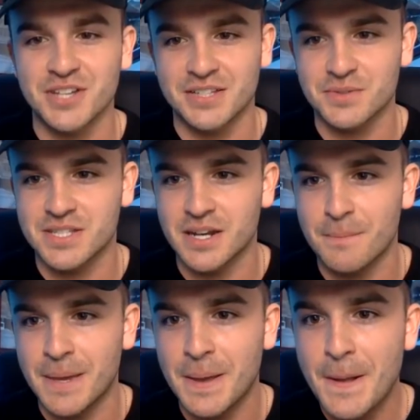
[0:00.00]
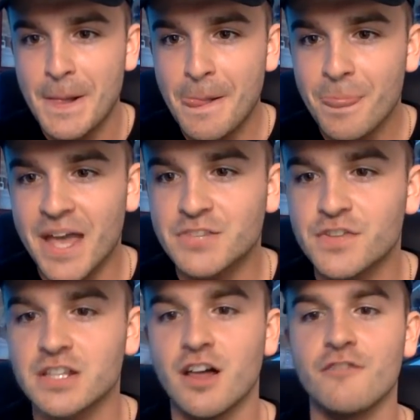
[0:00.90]
that's what it's gonna be. Thanks for
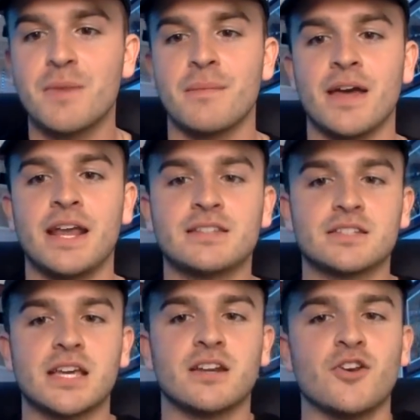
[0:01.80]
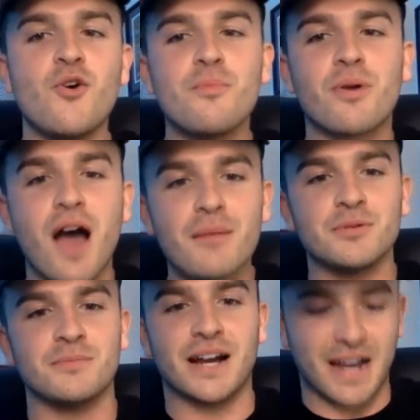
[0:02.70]
the love, my man. Entertainer, no
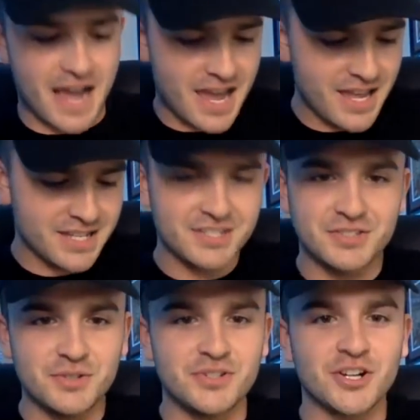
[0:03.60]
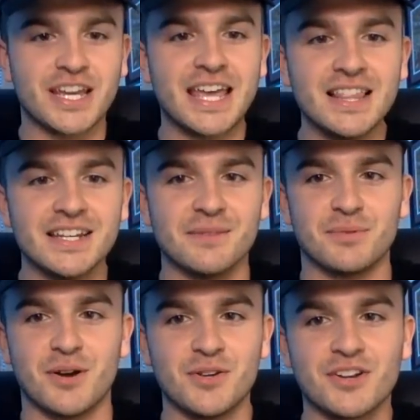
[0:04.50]
problem, my guy. Dude, you're killing it,
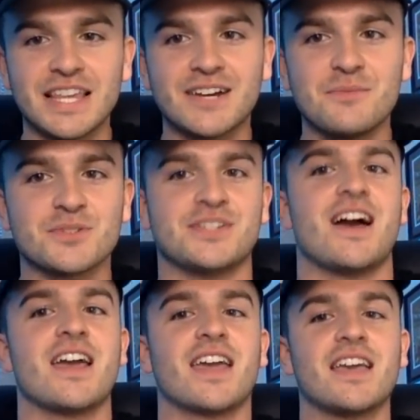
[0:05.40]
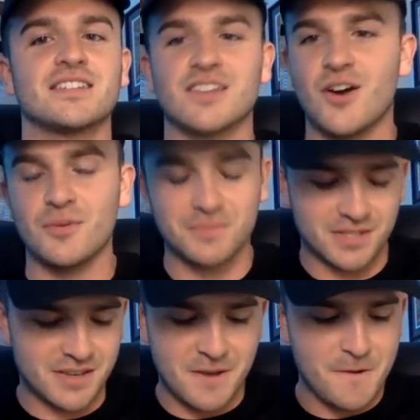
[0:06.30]
bro. You're like almost 9K
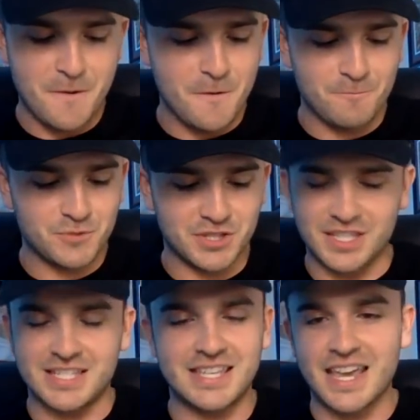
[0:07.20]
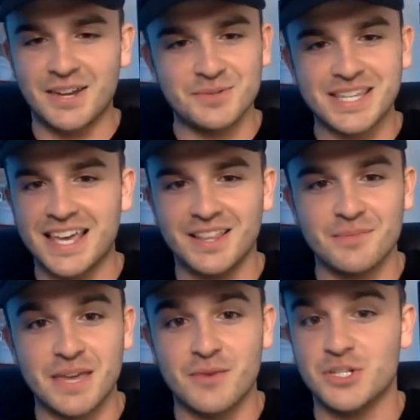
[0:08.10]
subs. The singing was killing
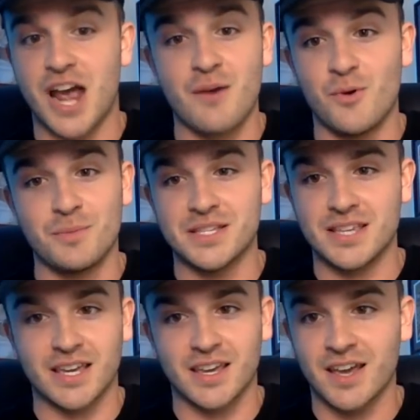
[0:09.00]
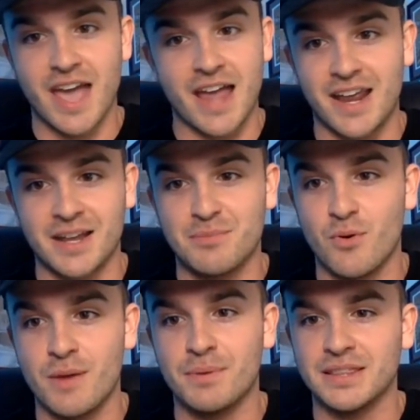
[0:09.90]
me, which I won't be singing at any
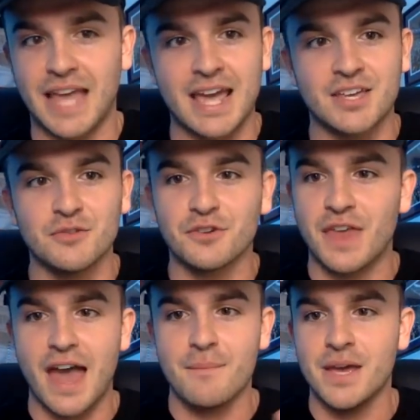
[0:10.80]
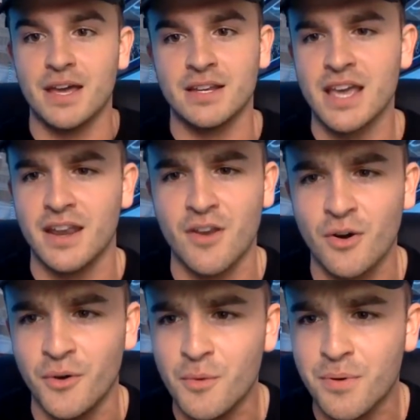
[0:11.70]
point, but thank you for that, man. Yeah,
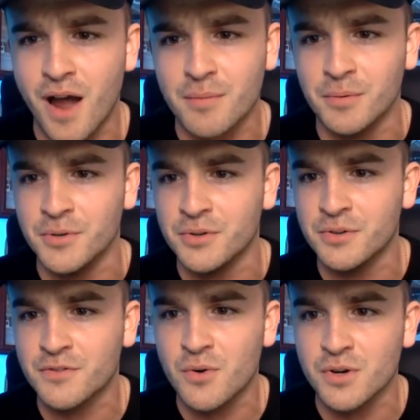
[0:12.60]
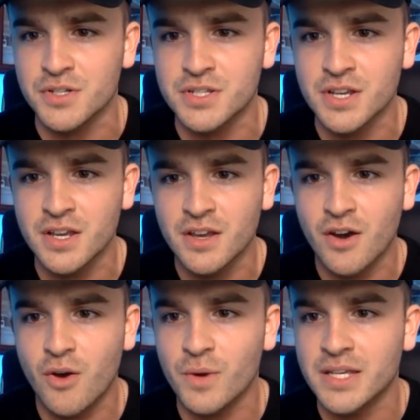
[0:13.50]
no problem, dude. Of course,
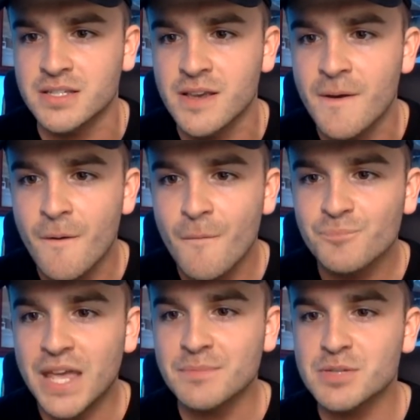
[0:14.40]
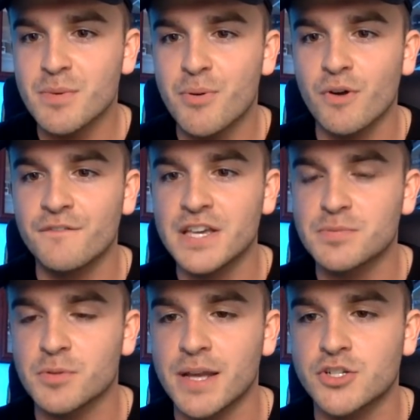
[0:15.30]
always. Name some important
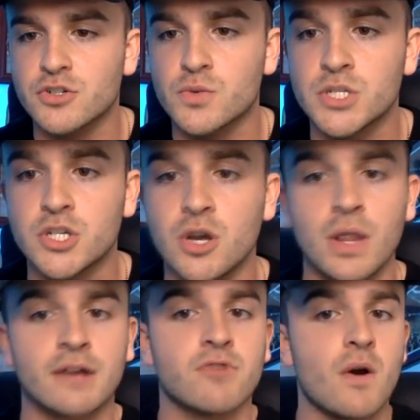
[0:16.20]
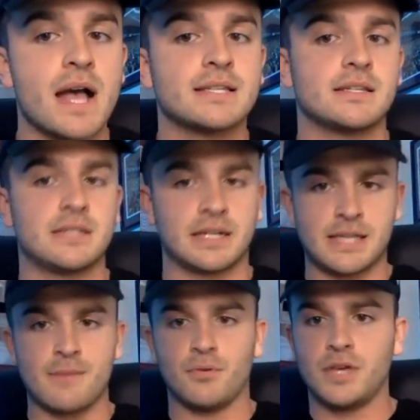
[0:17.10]
Facebook metrics we should know, like ROAS as an
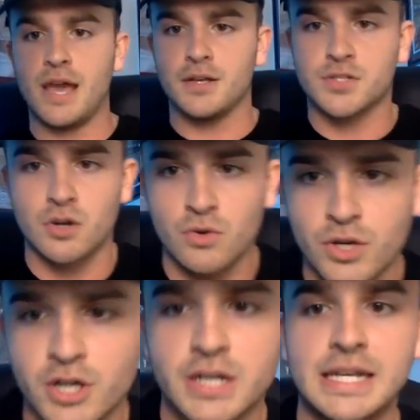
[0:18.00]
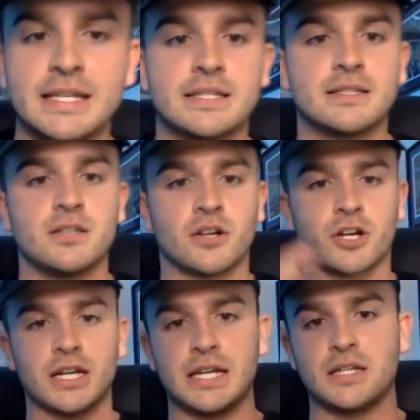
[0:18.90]
example. Yeah, so you're gonna need
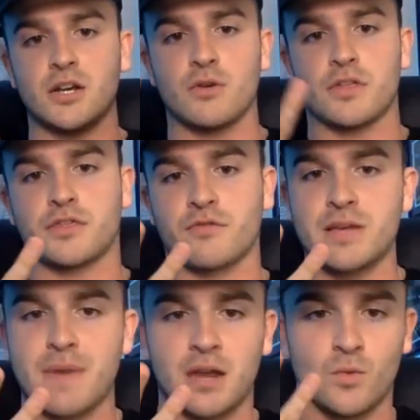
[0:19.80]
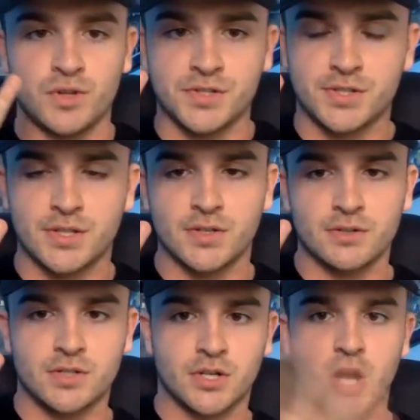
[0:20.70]
to know the three main ones to
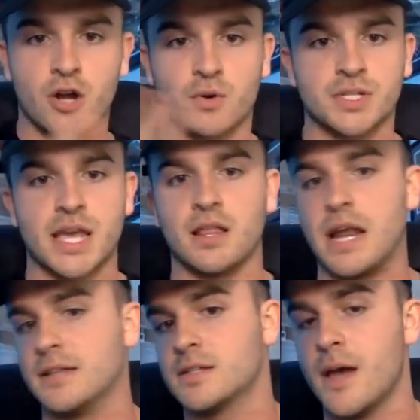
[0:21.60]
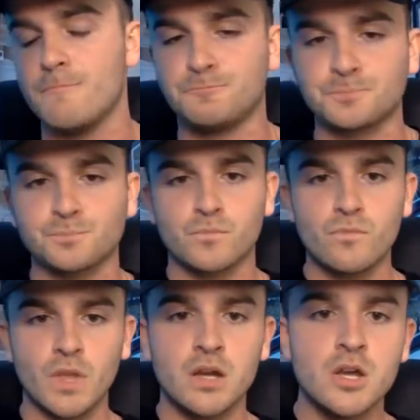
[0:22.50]
cut or scale an ad set.
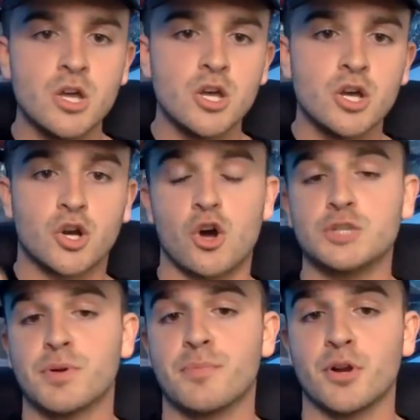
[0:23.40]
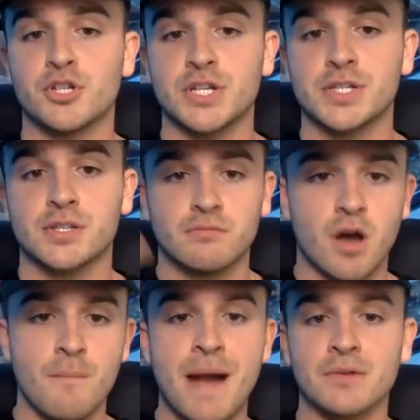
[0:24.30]
Cost per purchase,
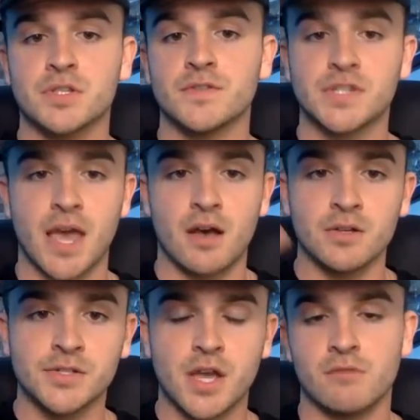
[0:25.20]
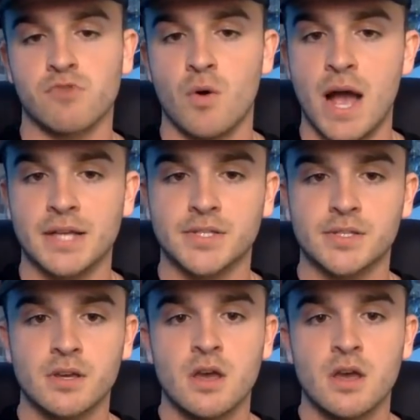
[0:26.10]
amounts of sales, and ROAS.